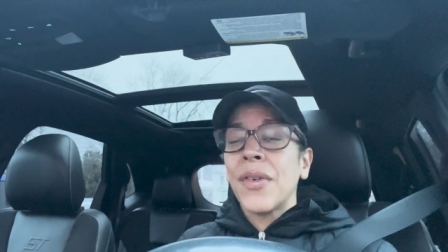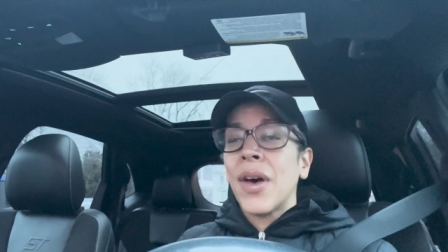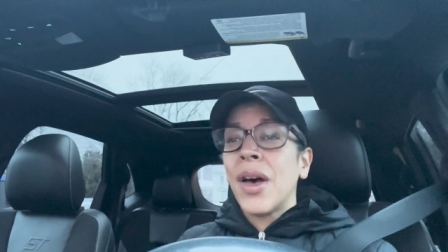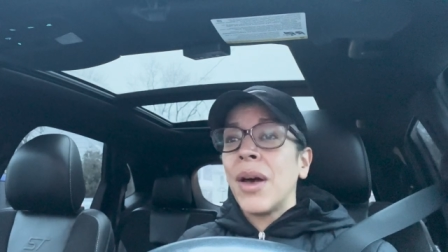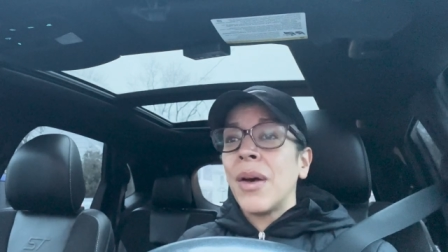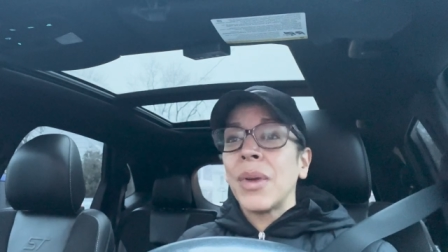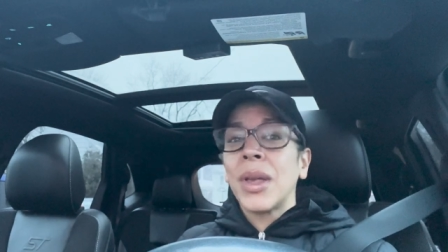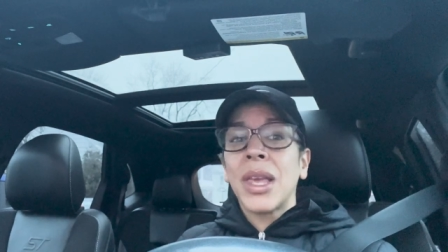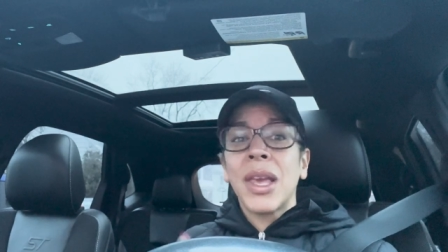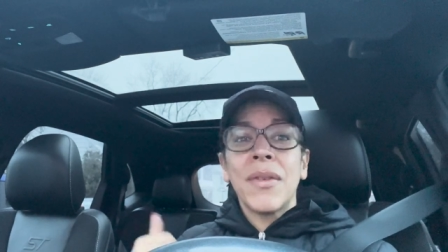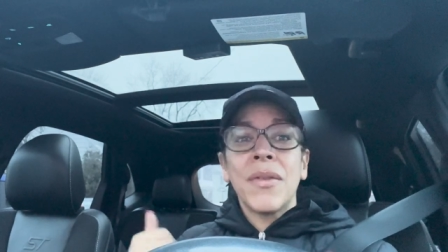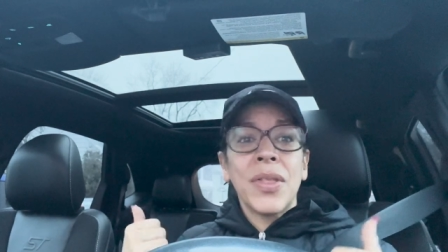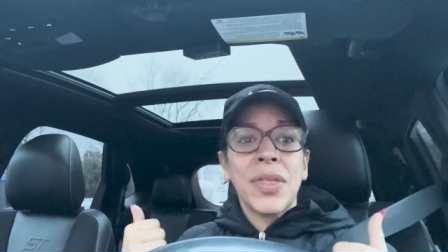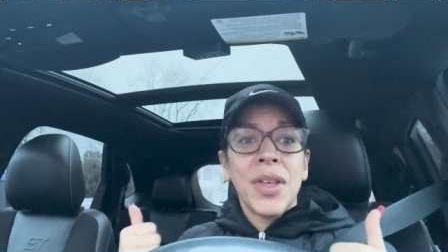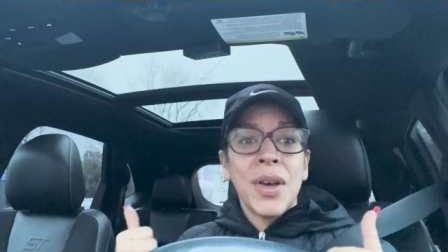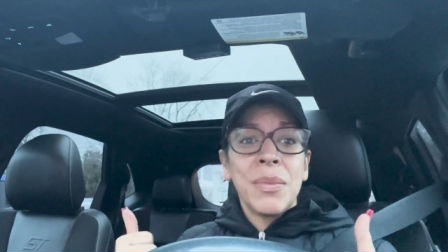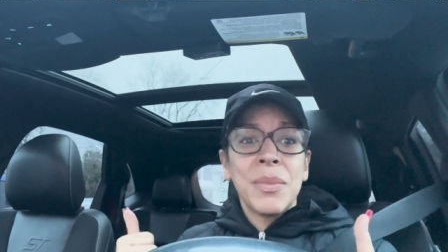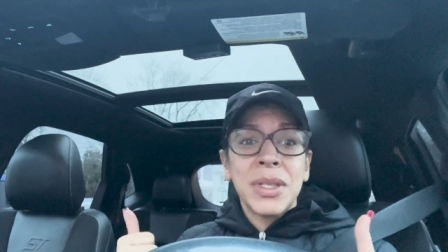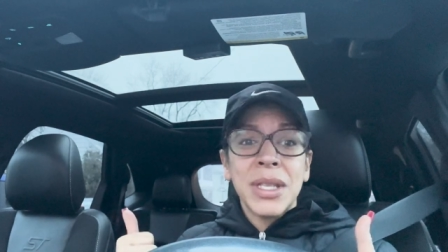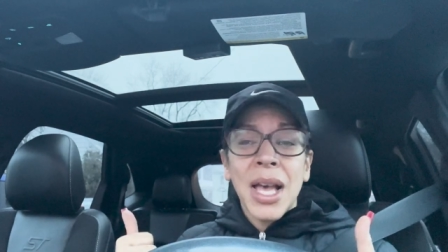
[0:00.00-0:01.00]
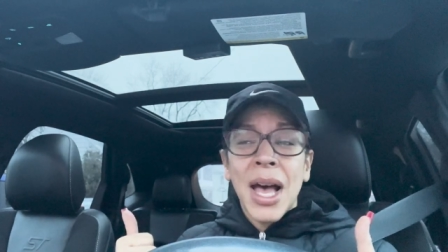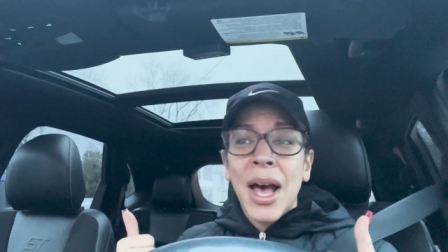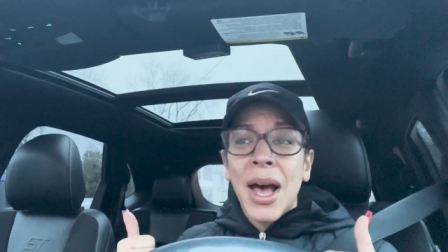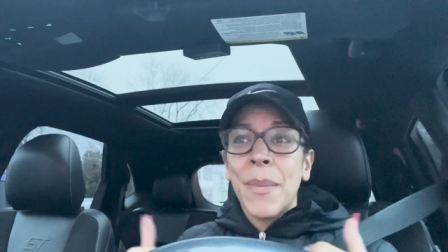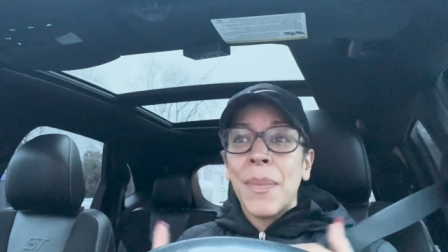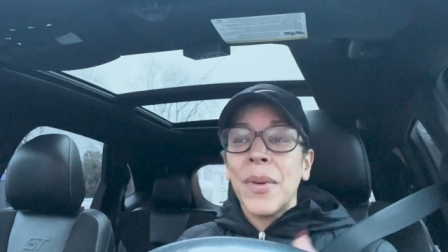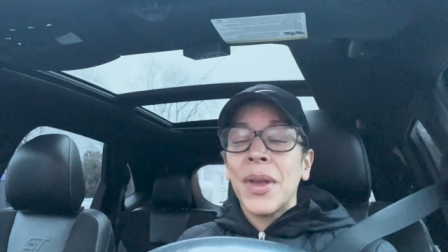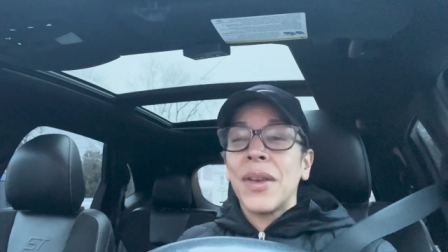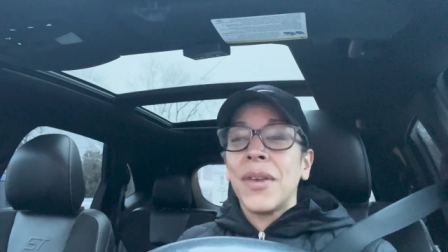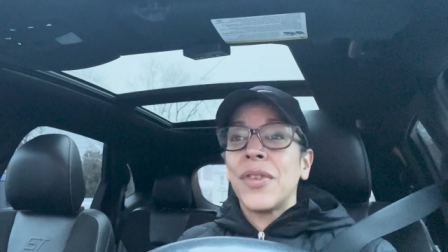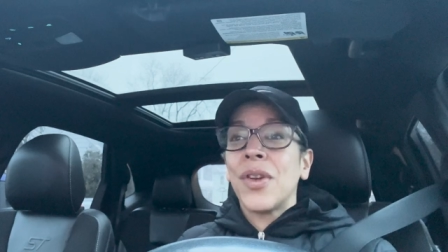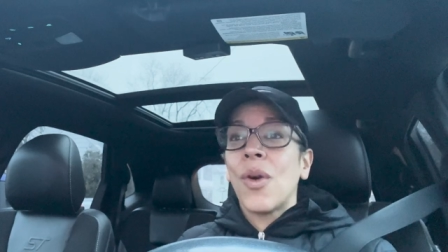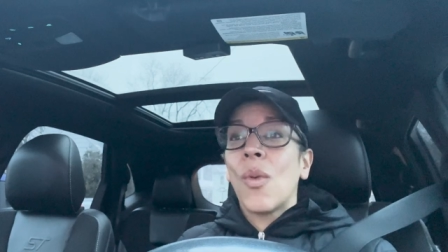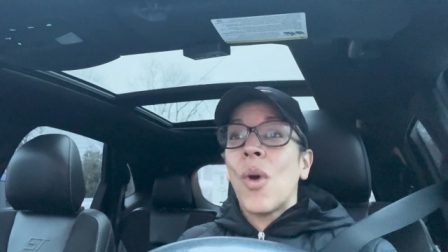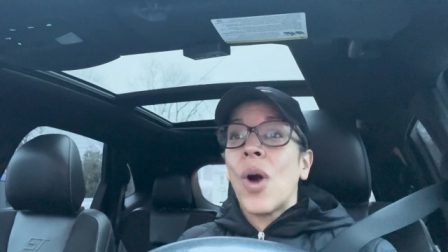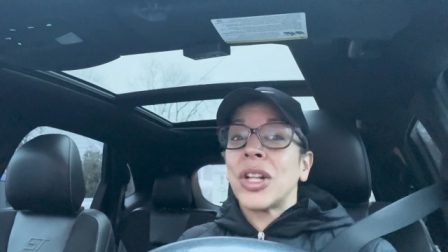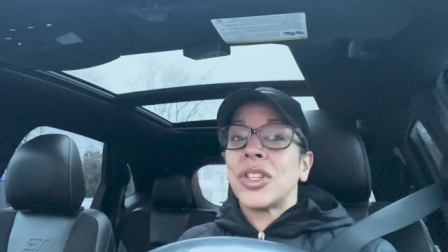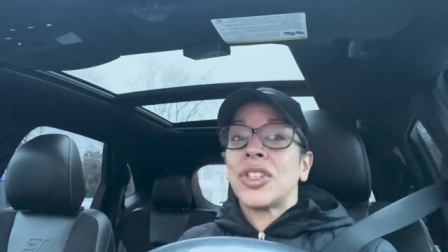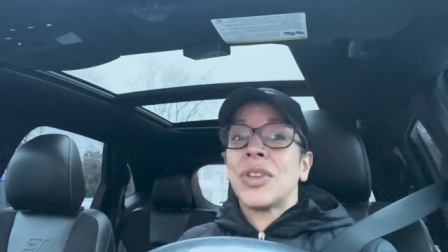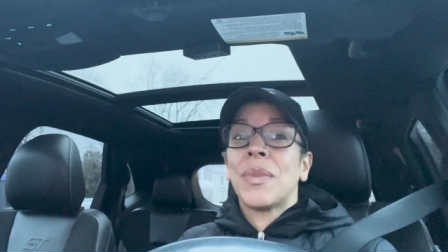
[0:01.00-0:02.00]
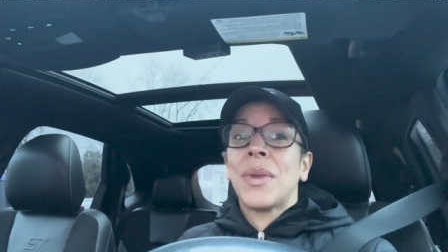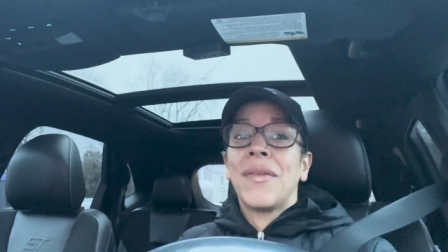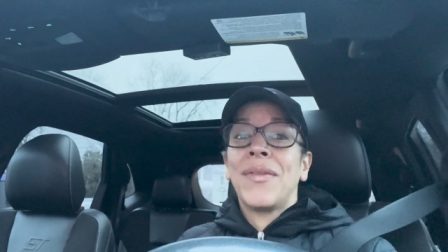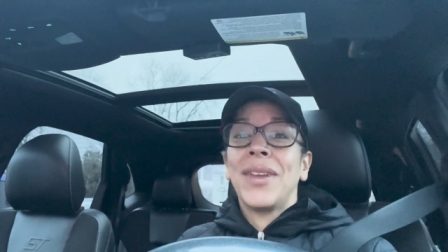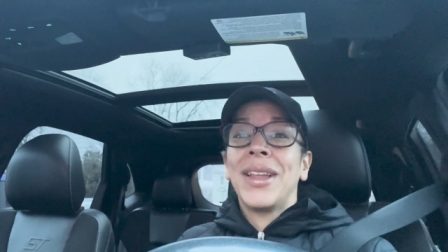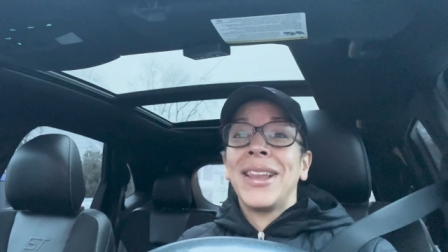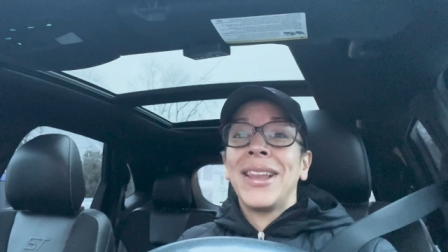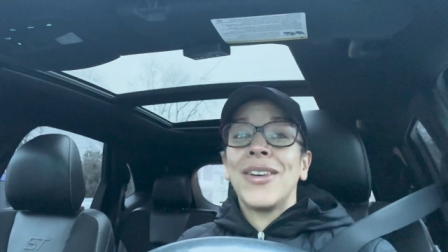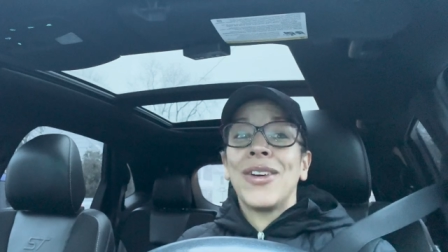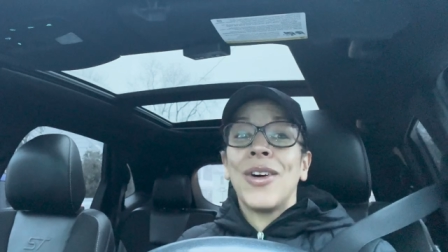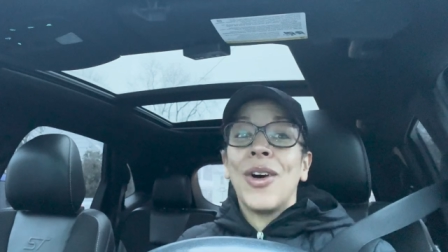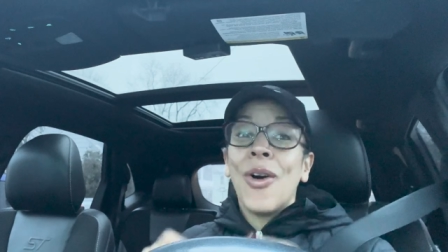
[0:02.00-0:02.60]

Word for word: Um, give a thumbs up if you're watching my video